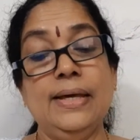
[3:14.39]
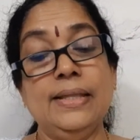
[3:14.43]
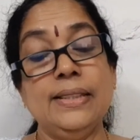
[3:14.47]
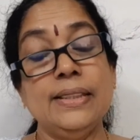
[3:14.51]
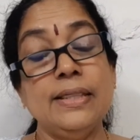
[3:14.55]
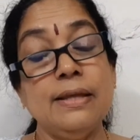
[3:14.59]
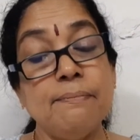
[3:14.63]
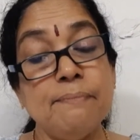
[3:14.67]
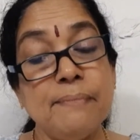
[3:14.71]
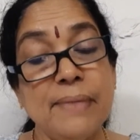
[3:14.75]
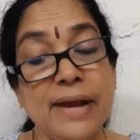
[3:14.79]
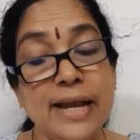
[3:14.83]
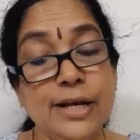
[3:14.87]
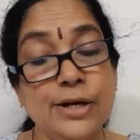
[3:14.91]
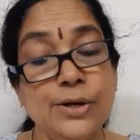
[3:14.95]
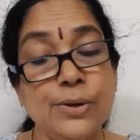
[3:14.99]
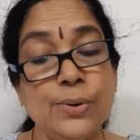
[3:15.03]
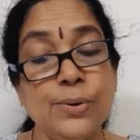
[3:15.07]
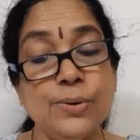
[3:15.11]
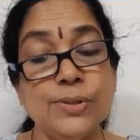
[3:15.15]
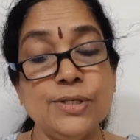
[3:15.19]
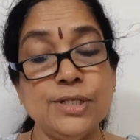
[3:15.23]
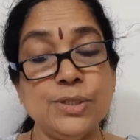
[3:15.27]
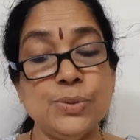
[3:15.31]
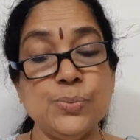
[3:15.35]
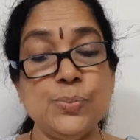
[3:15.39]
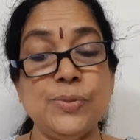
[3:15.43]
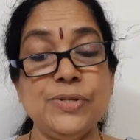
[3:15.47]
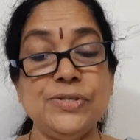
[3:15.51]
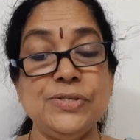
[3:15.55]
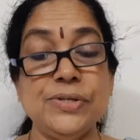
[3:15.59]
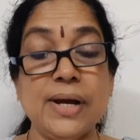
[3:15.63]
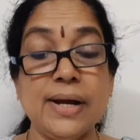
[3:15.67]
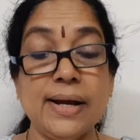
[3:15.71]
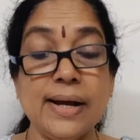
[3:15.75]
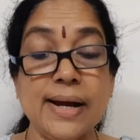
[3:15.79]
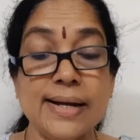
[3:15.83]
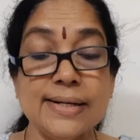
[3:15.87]
The main roads
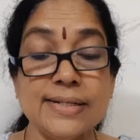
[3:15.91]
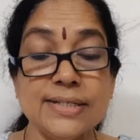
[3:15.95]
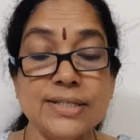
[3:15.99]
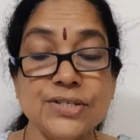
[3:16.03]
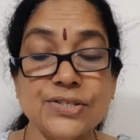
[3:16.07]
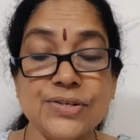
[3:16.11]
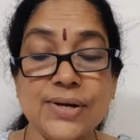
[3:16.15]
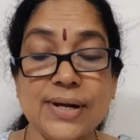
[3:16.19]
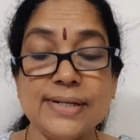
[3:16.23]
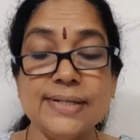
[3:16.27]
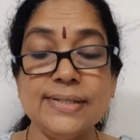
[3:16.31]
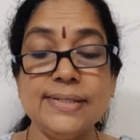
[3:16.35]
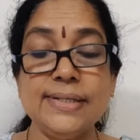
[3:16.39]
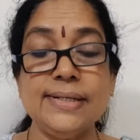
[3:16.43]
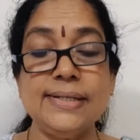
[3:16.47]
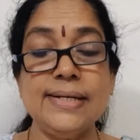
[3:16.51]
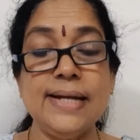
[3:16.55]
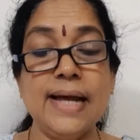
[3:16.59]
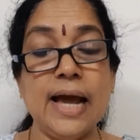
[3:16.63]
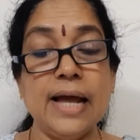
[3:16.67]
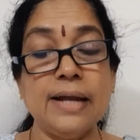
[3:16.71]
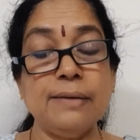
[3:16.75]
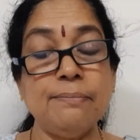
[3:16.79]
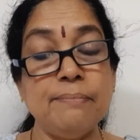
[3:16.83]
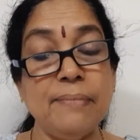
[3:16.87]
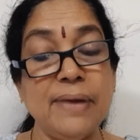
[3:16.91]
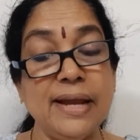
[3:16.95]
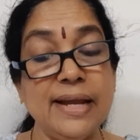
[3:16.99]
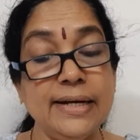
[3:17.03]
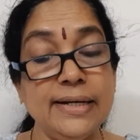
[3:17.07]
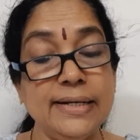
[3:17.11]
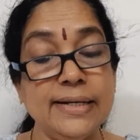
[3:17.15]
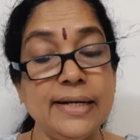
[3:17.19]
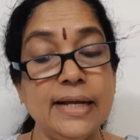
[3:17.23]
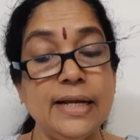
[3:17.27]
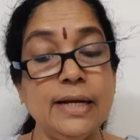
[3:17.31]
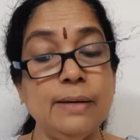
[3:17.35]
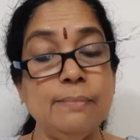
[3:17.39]
which are constructed and
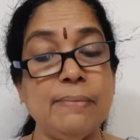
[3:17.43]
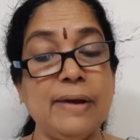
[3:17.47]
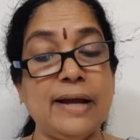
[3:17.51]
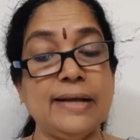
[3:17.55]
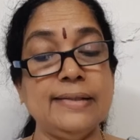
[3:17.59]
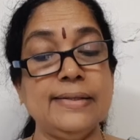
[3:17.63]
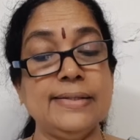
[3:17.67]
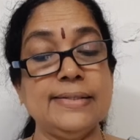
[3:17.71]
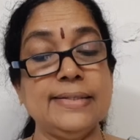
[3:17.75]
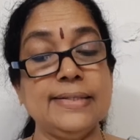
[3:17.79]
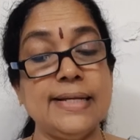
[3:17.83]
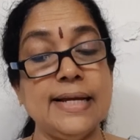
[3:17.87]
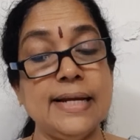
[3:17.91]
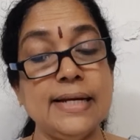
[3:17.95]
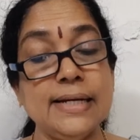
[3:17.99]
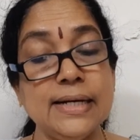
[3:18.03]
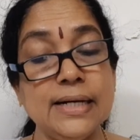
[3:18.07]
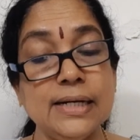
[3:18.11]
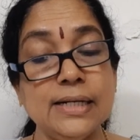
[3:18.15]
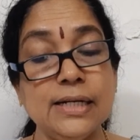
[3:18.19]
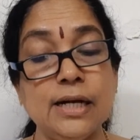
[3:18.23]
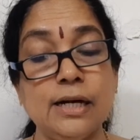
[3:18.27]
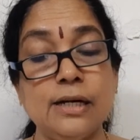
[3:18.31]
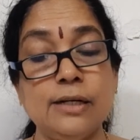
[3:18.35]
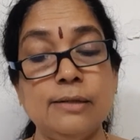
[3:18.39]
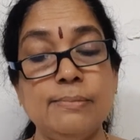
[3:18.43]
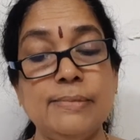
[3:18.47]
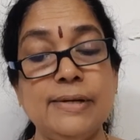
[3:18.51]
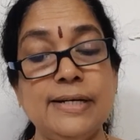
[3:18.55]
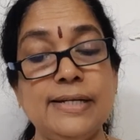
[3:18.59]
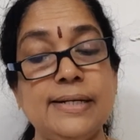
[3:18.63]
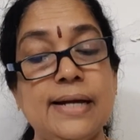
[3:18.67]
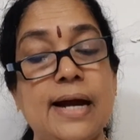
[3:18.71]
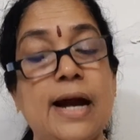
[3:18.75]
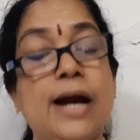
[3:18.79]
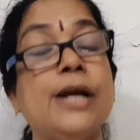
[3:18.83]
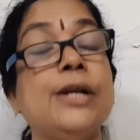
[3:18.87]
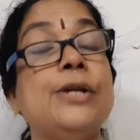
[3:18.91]
maintained by the central
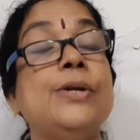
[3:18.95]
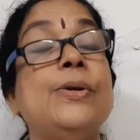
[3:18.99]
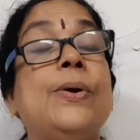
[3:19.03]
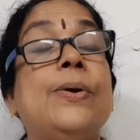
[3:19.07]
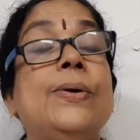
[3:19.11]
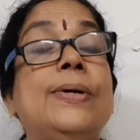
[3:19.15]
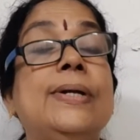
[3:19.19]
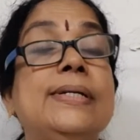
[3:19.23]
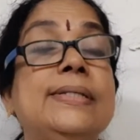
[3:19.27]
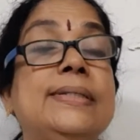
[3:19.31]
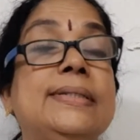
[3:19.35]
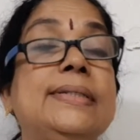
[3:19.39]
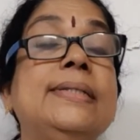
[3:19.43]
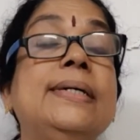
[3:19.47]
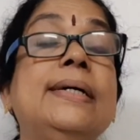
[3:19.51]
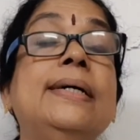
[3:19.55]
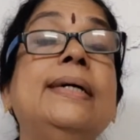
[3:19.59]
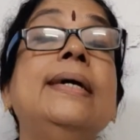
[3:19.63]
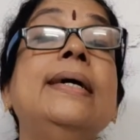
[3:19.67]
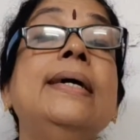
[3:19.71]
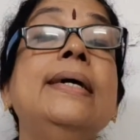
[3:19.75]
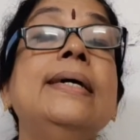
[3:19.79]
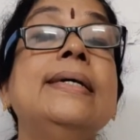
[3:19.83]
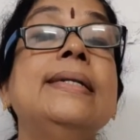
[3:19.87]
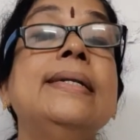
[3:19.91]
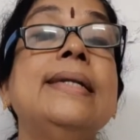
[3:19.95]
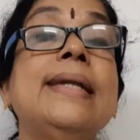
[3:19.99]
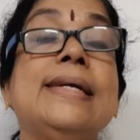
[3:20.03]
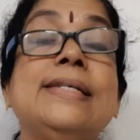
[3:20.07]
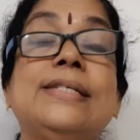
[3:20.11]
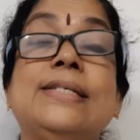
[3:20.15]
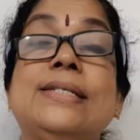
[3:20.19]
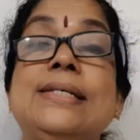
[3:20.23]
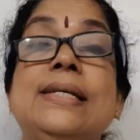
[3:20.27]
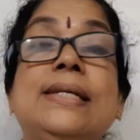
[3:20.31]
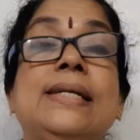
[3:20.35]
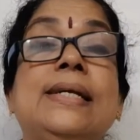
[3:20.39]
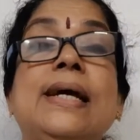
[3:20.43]
government are known as the
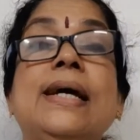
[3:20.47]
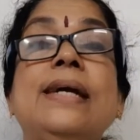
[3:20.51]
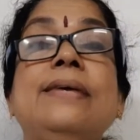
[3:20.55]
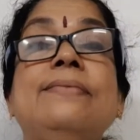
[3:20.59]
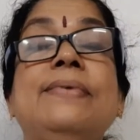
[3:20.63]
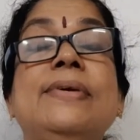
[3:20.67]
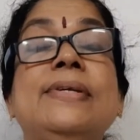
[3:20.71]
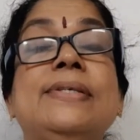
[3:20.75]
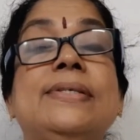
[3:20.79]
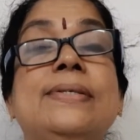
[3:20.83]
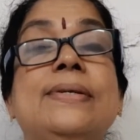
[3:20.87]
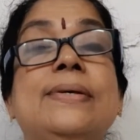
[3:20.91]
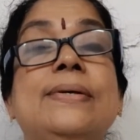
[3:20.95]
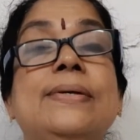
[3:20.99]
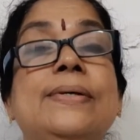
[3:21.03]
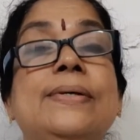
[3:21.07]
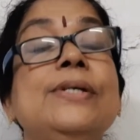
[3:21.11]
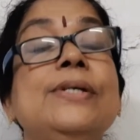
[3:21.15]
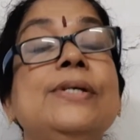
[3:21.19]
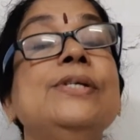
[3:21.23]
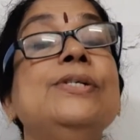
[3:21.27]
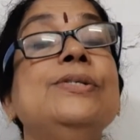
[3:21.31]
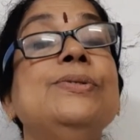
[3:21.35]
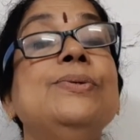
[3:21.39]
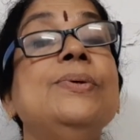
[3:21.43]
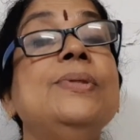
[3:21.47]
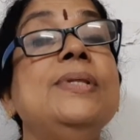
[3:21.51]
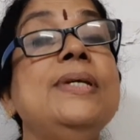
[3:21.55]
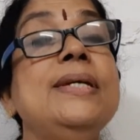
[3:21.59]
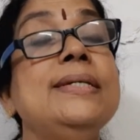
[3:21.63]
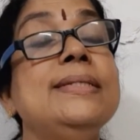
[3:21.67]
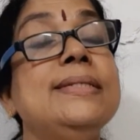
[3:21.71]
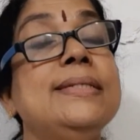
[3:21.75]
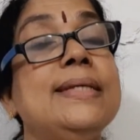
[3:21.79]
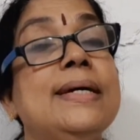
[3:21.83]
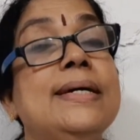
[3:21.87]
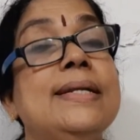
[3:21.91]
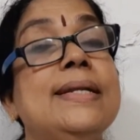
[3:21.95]
national highways. So
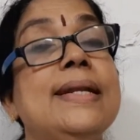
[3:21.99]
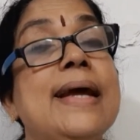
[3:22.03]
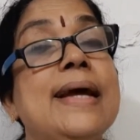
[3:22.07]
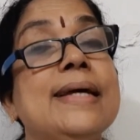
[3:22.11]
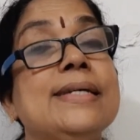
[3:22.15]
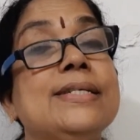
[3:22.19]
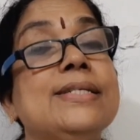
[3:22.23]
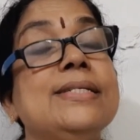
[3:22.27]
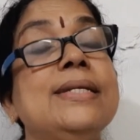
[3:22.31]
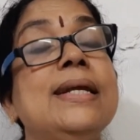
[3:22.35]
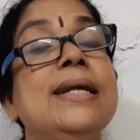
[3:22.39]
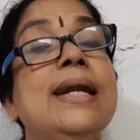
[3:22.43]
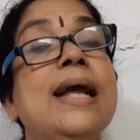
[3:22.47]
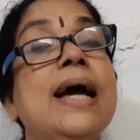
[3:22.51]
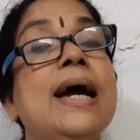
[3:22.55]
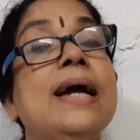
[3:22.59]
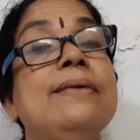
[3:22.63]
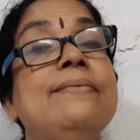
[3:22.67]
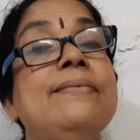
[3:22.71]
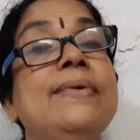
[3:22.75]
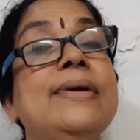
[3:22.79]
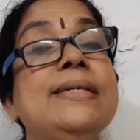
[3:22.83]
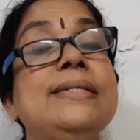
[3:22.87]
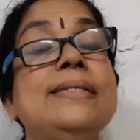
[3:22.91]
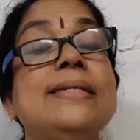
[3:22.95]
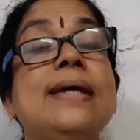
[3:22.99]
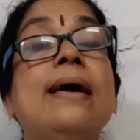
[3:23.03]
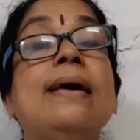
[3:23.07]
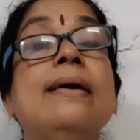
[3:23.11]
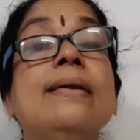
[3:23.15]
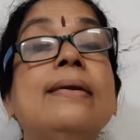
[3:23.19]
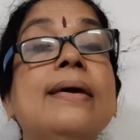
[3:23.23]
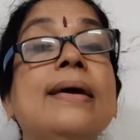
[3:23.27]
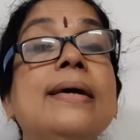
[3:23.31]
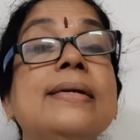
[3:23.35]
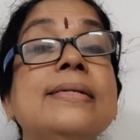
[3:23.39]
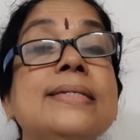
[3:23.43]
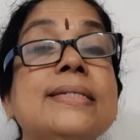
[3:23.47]
these national highways are
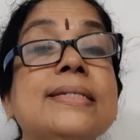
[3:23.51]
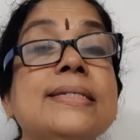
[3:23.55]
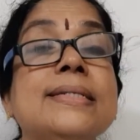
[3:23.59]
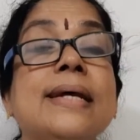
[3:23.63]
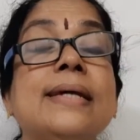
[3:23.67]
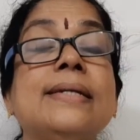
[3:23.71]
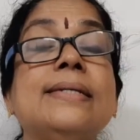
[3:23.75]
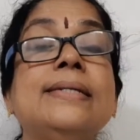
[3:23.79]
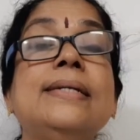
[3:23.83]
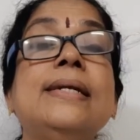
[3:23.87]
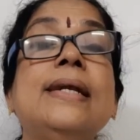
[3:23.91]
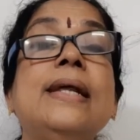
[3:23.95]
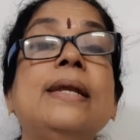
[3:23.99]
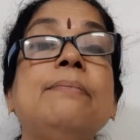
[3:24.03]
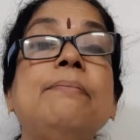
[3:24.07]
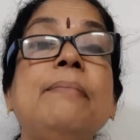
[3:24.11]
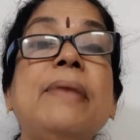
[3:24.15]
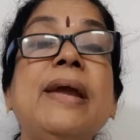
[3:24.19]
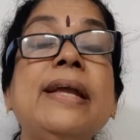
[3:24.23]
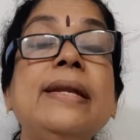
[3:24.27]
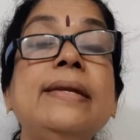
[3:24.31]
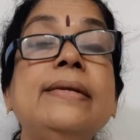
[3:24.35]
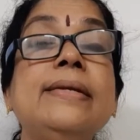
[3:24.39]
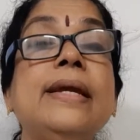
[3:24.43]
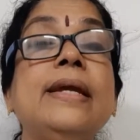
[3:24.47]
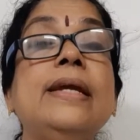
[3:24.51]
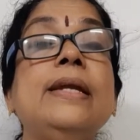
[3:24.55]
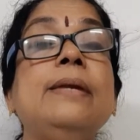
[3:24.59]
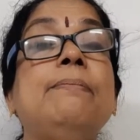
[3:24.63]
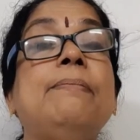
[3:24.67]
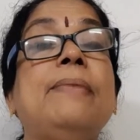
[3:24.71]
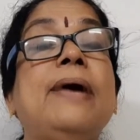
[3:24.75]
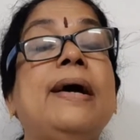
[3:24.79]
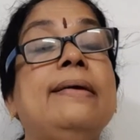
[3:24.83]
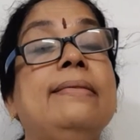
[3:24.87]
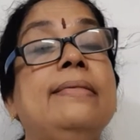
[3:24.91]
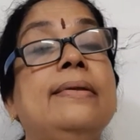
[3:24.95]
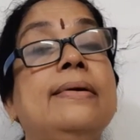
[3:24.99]
constructed and maintained
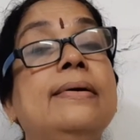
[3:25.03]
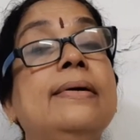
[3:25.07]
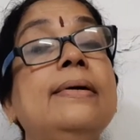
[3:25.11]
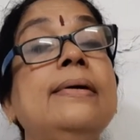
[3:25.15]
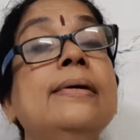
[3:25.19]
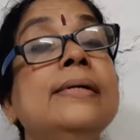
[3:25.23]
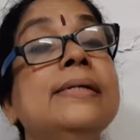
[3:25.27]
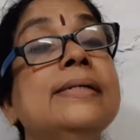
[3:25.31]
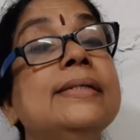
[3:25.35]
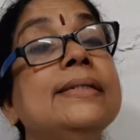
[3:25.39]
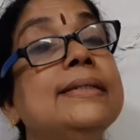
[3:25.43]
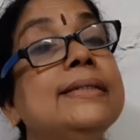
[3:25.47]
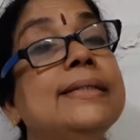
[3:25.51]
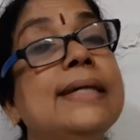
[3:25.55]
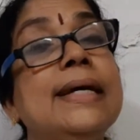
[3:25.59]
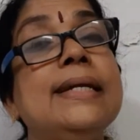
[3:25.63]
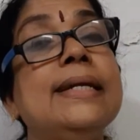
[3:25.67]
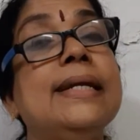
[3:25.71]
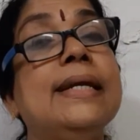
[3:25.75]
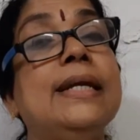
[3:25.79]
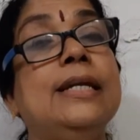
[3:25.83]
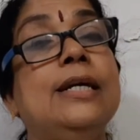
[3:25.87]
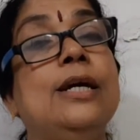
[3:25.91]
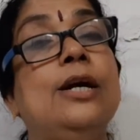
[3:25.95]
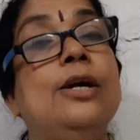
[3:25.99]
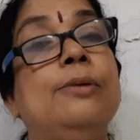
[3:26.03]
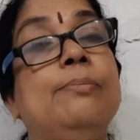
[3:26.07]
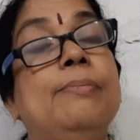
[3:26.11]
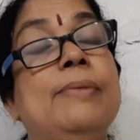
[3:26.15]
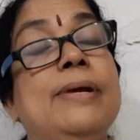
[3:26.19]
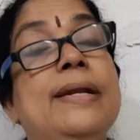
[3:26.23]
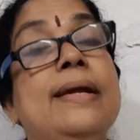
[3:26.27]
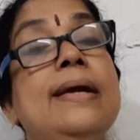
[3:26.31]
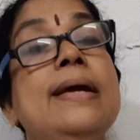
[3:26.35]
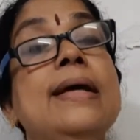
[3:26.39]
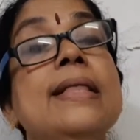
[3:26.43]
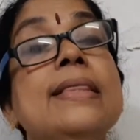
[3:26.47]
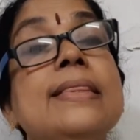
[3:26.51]
by the central
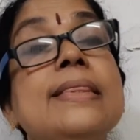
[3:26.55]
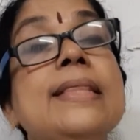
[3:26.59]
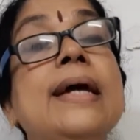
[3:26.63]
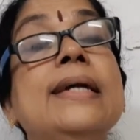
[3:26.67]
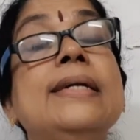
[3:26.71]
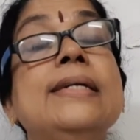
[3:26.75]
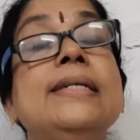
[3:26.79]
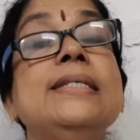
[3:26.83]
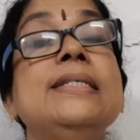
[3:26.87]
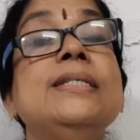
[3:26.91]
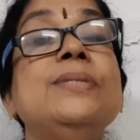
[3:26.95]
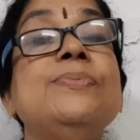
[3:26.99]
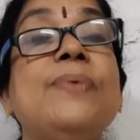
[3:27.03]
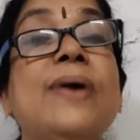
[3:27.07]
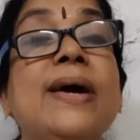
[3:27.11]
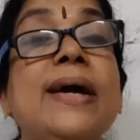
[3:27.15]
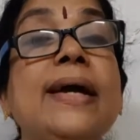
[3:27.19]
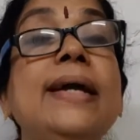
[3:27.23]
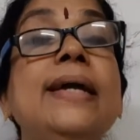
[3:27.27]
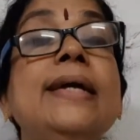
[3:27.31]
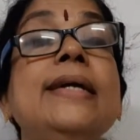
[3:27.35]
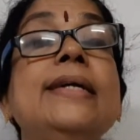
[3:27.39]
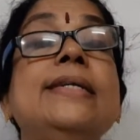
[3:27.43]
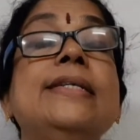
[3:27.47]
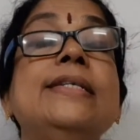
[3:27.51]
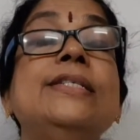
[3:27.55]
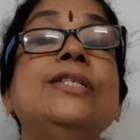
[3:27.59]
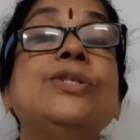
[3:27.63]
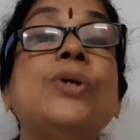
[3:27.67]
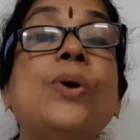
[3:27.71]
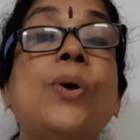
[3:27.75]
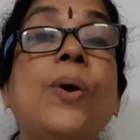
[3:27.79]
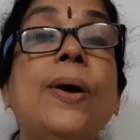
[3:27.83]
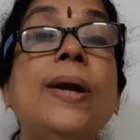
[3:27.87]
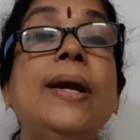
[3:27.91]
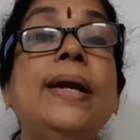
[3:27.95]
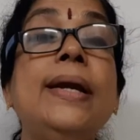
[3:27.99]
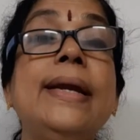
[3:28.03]
government. That is why it is
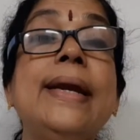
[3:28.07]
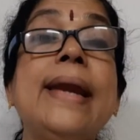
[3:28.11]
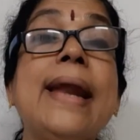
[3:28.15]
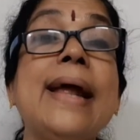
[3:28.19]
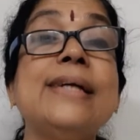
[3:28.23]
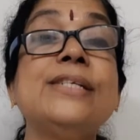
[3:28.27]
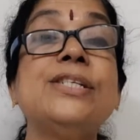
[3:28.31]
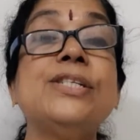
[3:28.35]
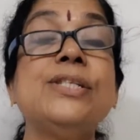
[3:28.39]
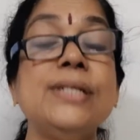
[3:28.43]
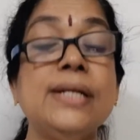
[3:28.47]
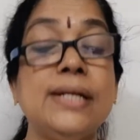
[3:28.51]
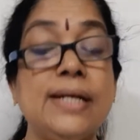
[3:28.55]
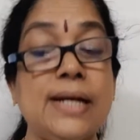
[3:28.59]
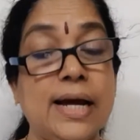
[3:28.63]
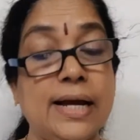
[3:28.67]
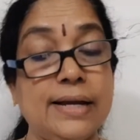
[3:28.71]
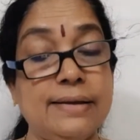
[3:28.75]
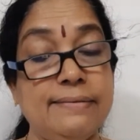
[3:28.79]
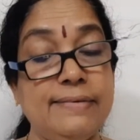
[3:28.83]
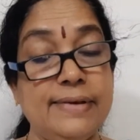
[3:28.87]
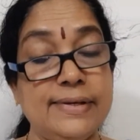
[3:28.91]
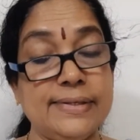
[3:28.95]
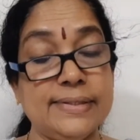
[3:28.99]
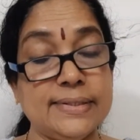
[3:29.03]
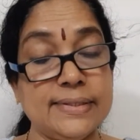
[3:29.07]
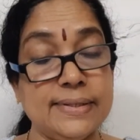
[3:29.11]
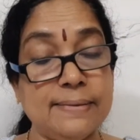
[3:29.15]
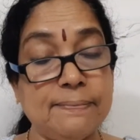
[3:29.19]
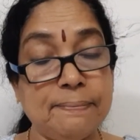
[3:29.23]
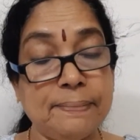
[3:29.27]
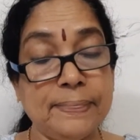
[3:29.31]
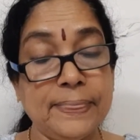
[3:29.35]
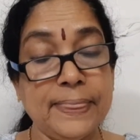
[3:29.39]
called national highways.